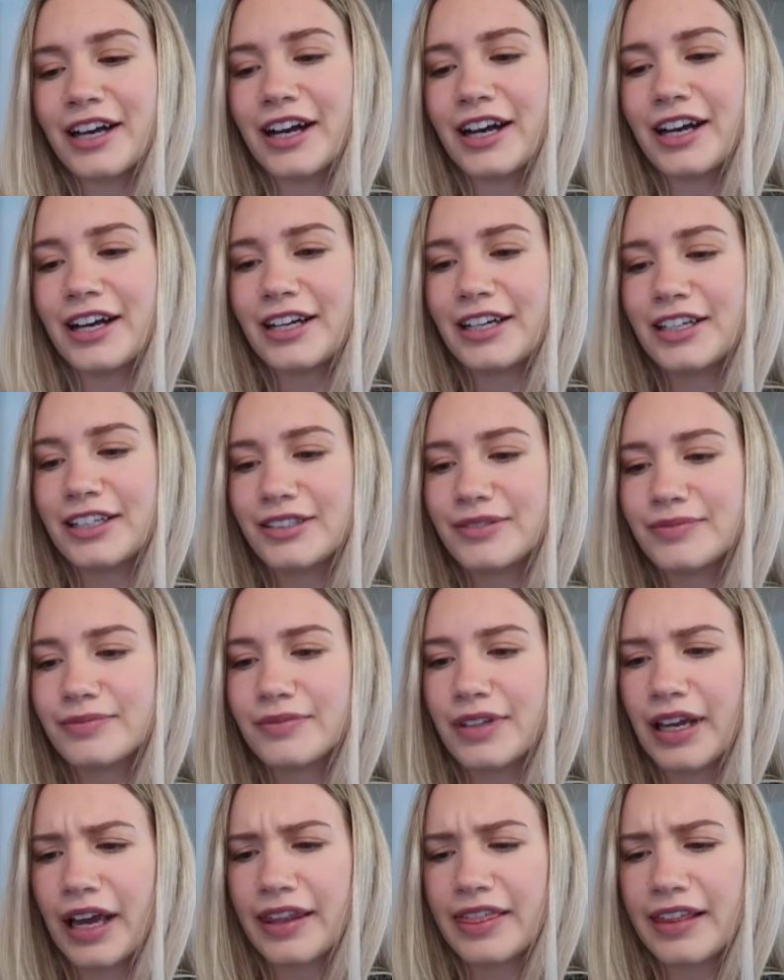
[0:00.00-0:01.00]
I
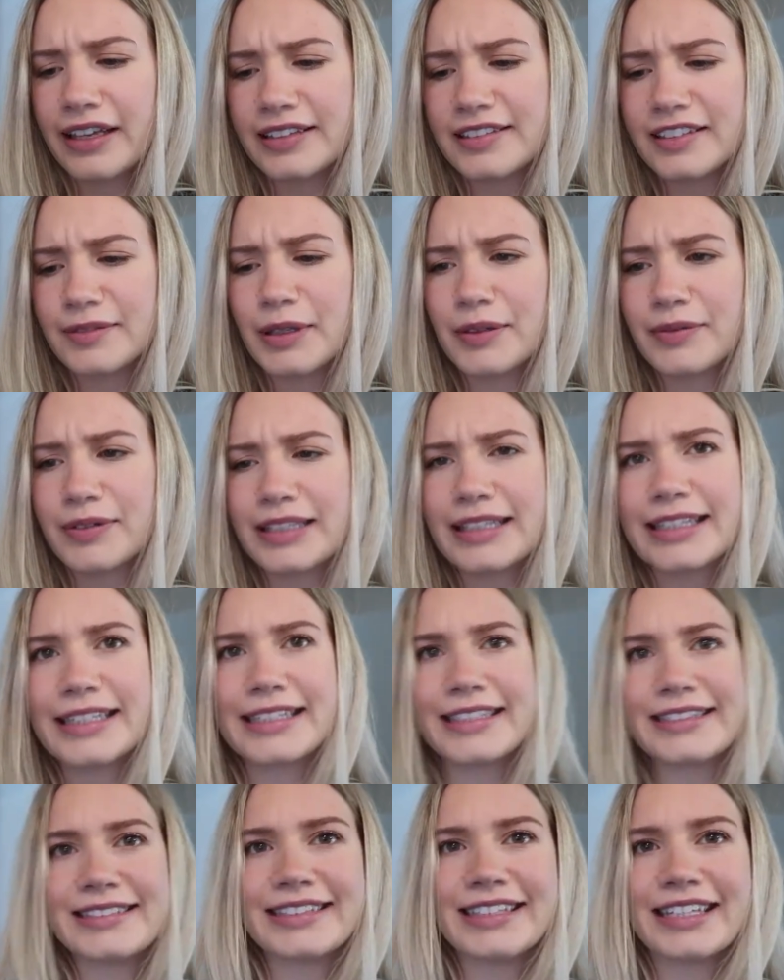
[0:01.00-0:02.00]
think it's gonna be really
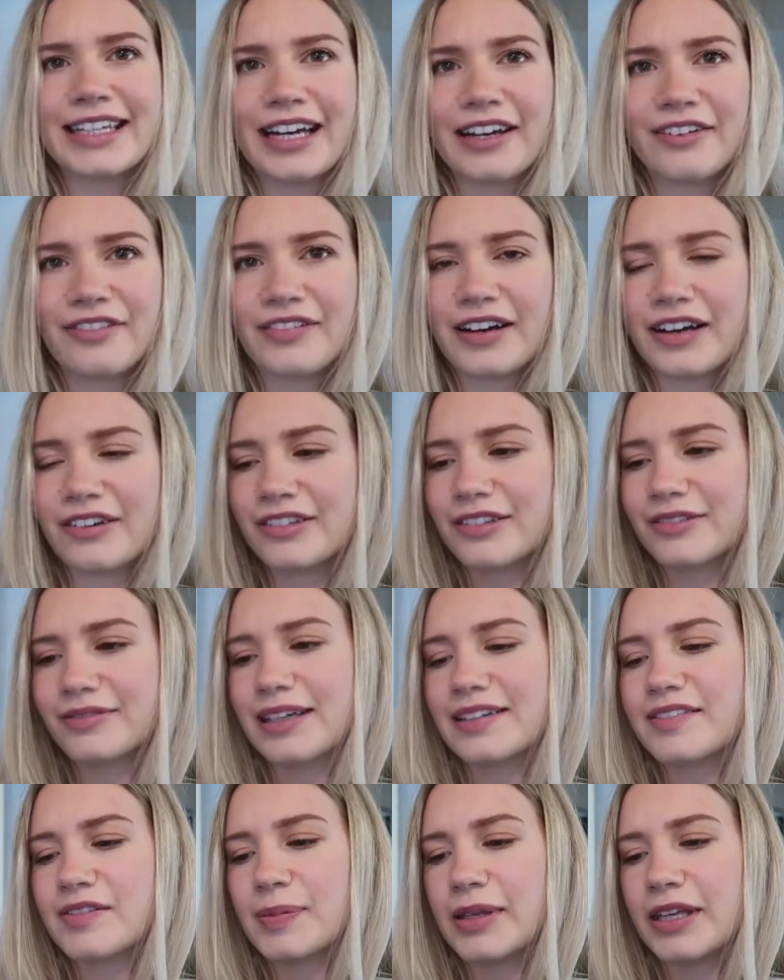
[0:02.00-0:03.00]
easy. I found a
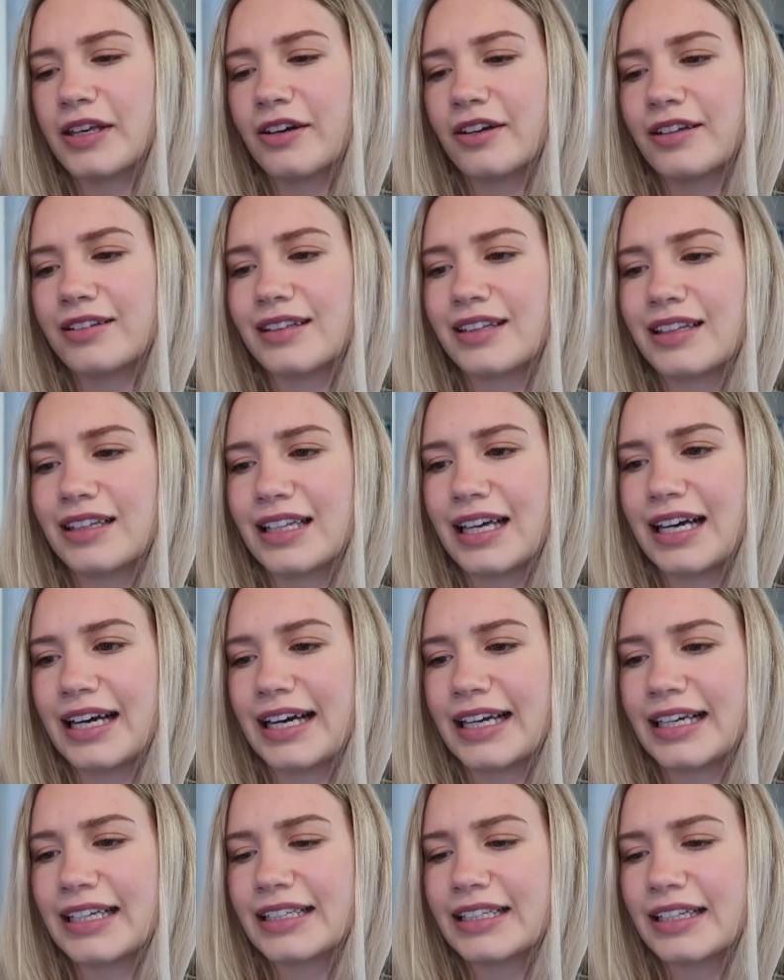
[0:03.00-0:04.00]
recipe
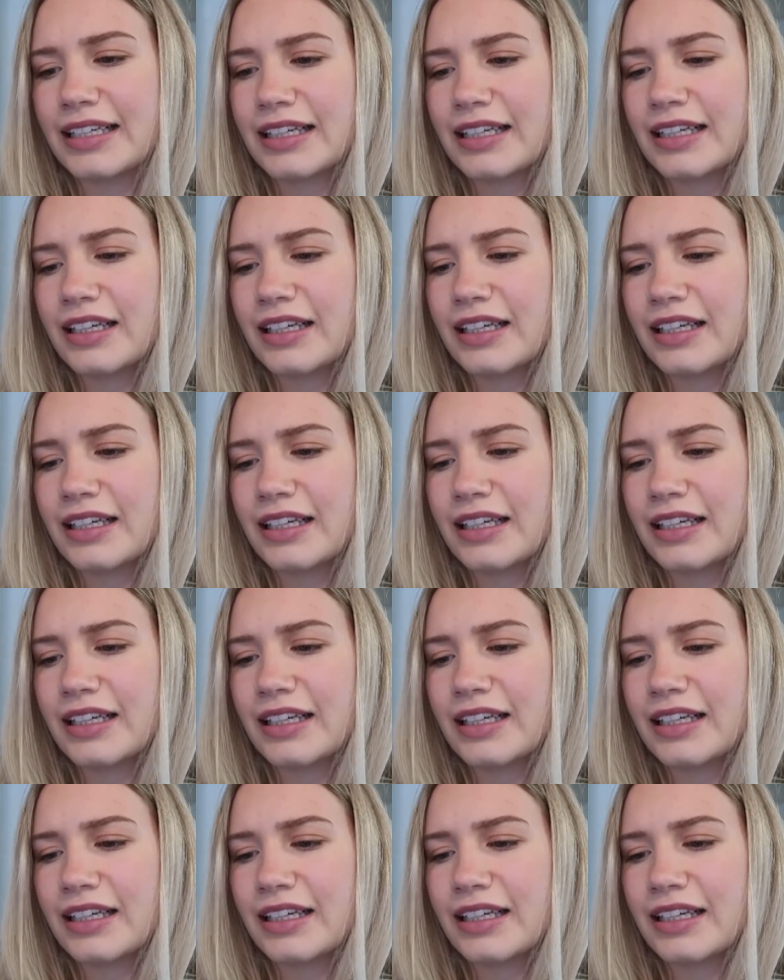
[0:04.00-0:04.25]
online.